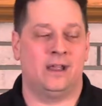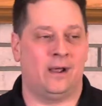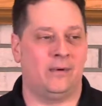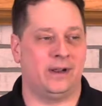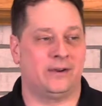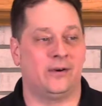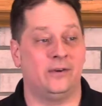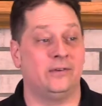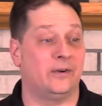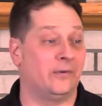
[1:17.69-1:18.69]
I want to
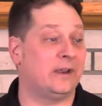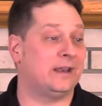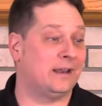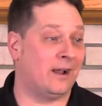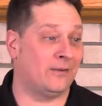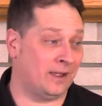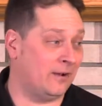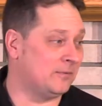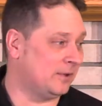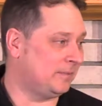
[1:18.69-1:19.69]
encourage you to read out
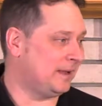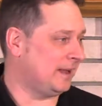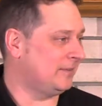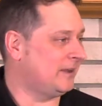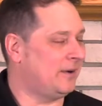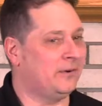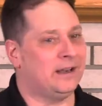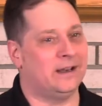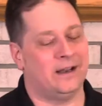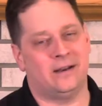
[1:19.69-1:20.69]
loud with me as I
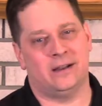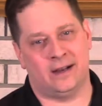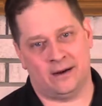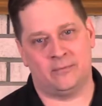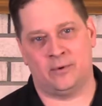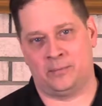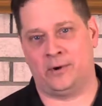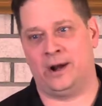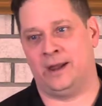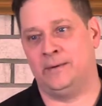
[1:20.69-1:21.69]
read, and then, and then we'll
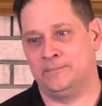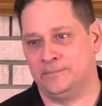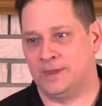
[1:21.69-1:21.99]
pray.